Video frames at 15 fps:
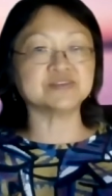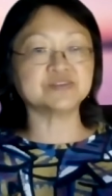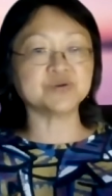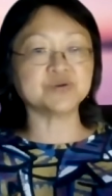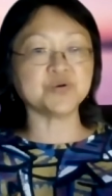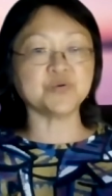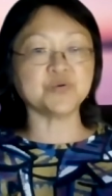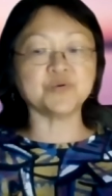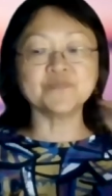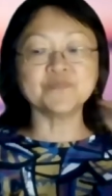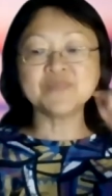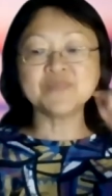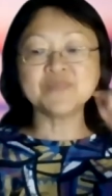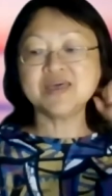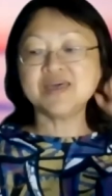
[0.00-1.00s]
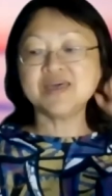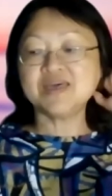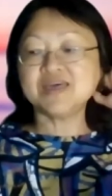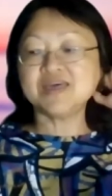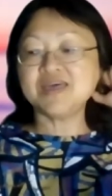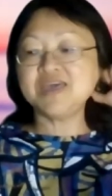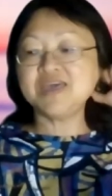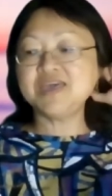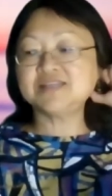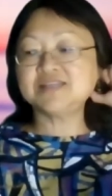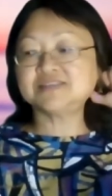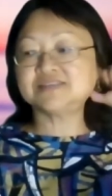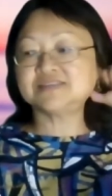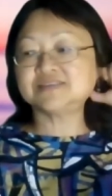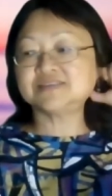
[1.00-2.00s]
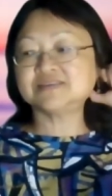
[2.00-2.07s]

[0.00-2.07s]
So it's